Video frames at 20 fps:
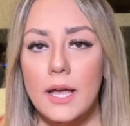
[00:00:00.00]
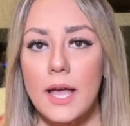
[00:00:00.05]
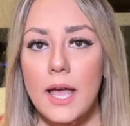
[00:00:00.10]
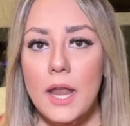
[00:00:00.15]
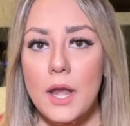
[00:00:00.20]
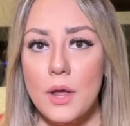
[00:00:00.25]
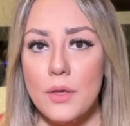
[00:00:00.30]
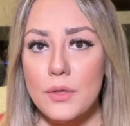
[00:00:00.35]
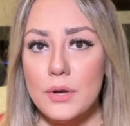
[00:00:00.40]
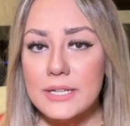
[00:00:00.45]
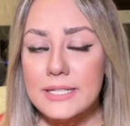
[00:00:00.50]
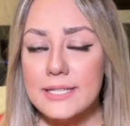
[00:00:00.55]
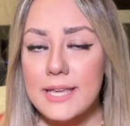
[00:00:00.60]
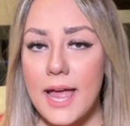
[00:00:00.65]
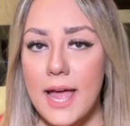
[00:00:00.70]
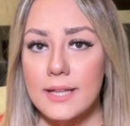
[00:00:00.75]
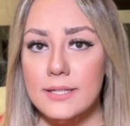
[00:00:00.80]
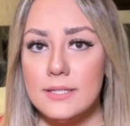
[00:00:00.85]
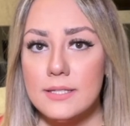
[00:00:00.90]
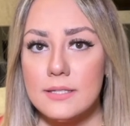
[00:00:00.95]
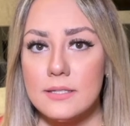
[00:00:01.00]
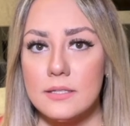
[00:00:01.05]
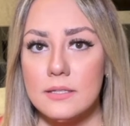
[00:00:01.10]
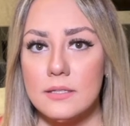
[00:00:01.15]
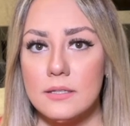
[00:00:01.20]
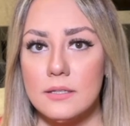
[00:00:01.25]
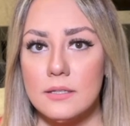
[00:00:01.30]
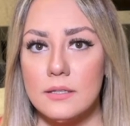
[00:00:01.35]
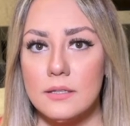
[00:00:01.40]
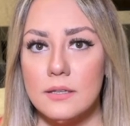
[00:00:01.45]
Another tense
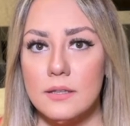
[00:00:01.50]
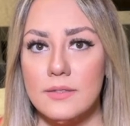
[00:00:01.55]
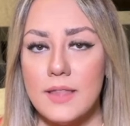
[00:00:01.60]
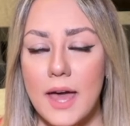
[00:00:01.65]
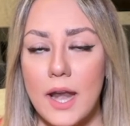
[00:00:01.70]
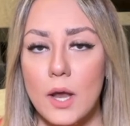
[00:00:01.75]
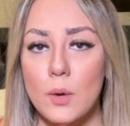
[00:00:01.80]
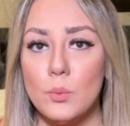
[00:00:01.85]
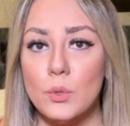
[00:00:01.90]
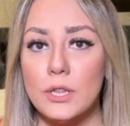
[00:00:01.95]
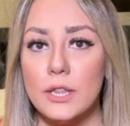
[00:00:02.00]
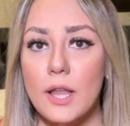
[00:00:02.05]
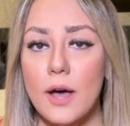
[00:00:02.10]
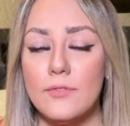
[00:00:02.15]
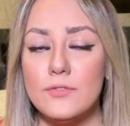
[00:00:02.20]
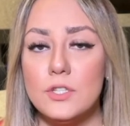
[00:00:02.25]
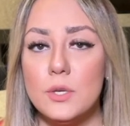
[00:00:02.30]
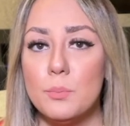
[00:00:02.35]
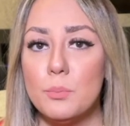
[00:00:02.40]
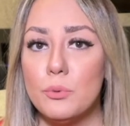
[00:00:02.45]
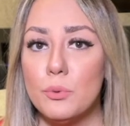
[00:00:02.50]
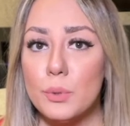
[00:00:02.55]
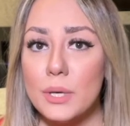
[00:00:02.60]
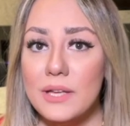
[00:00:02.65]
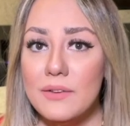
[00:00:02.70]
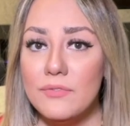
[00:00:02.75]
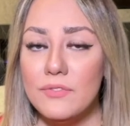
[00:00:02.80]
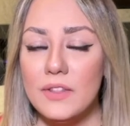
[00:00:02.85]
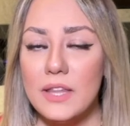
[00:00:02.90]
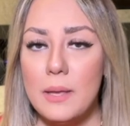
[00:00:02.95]
that I would love to
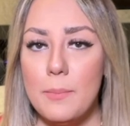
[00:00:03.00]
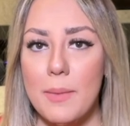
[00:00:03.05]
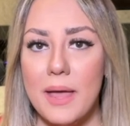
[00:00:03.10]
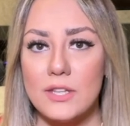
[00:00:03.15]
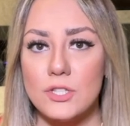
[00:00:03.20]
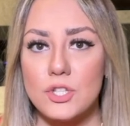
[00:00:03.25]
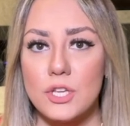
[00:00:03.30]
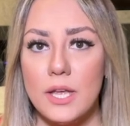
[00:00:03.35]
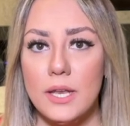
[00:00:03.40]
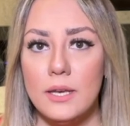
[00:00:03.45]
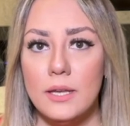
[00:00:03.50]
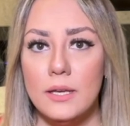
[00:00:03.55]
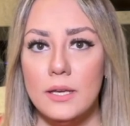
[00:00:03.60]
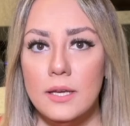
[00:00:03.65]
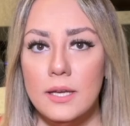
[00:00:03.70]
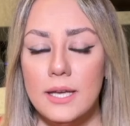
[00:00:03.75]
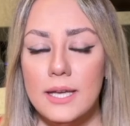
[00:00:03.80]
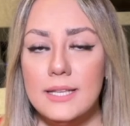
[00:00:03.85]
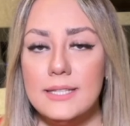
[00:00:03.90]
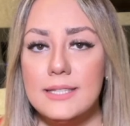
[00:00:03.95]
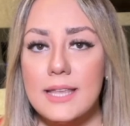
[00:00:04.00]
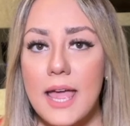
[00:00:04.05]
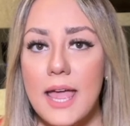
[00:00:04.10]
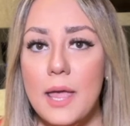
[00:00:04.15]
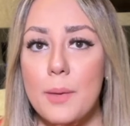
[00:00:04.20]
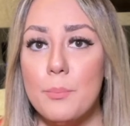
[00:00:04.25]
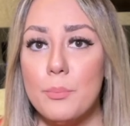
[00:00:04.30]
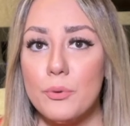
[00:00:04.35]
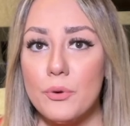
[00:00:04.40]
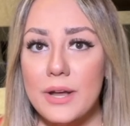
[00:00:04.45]
briefly mention is
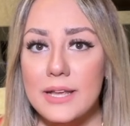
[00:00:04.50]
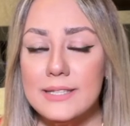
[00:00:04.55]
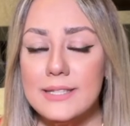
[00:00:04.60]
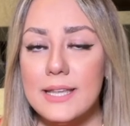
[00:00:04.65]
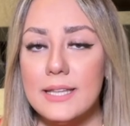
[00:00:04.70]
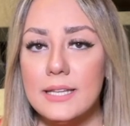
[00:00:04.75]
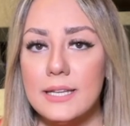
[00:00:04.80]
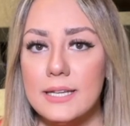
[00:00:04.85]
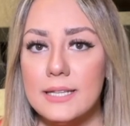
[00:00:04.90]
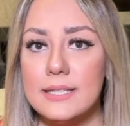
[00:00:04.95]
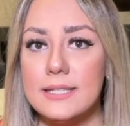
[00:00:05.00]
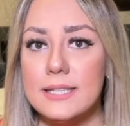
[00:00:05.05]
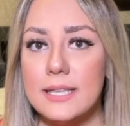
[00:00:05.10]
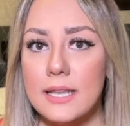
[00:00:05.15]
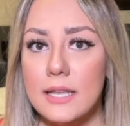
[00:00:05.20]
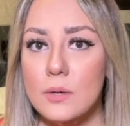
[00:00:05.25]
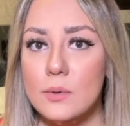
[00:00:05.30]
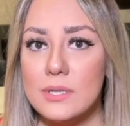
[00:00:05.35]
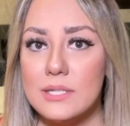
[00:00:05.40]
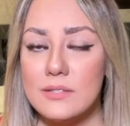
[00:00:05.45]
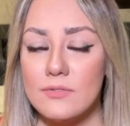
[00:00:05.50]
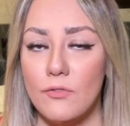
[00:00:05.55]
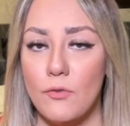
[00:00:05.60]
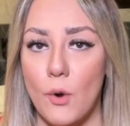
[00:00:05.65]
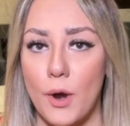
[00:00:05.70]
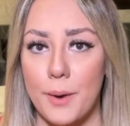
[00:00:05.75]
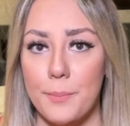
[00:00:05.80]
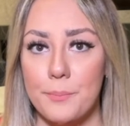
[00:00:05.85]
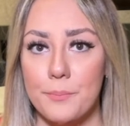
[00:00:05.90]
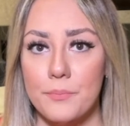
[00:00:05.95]
a present continuous
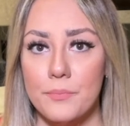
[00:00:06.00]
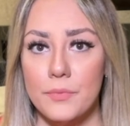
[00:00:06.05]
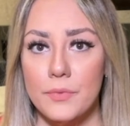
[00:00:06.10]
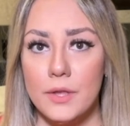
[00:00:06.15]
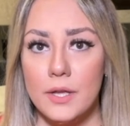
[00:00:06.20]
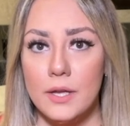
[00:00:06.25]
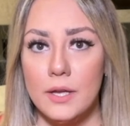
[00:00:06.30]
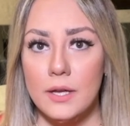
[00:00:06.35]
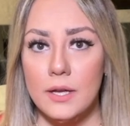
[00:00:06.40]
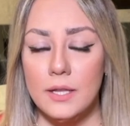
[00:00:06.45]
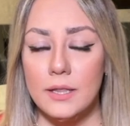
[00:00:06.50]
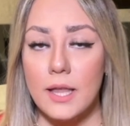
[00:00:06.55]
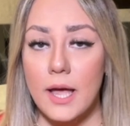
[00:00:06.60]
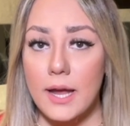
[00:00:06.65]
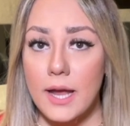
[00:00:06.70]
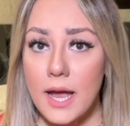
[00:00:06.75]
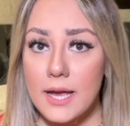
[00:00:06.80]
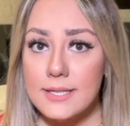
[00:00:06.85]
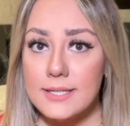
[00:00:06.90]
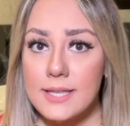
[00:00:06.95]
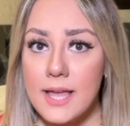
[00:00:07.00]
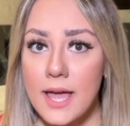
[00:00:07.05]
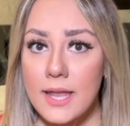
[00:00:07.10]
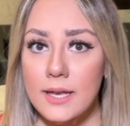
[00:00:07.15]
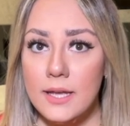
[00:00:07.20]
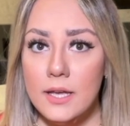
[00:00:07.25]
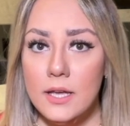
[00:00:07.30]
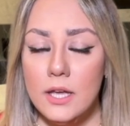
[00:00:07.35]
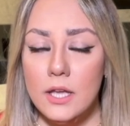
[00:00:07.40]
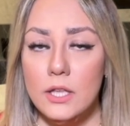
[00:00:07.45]
form. Like I said,
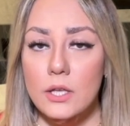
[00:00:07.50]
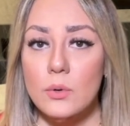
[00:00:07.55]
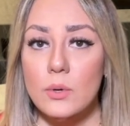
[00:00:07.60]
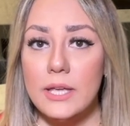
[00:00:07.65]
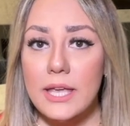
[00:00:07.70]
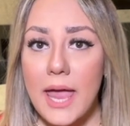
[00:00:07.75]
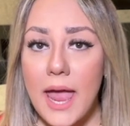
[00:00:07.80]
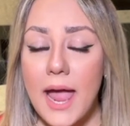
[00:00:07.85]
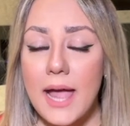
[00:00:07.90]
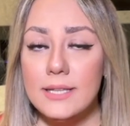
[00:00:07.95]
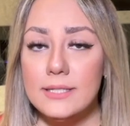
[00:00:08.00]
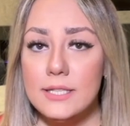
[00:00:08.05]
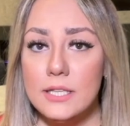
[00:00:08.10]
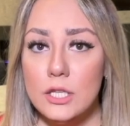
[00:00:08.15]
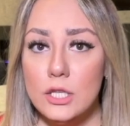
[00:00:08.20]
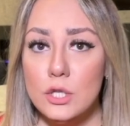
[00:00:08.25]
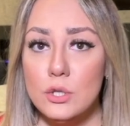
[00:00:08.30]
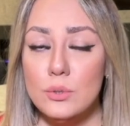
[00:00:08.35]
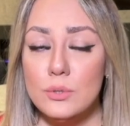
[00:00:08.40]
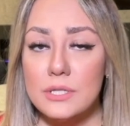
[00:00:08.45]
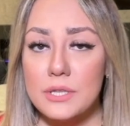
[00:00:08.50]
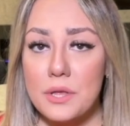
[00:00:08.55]
you can't use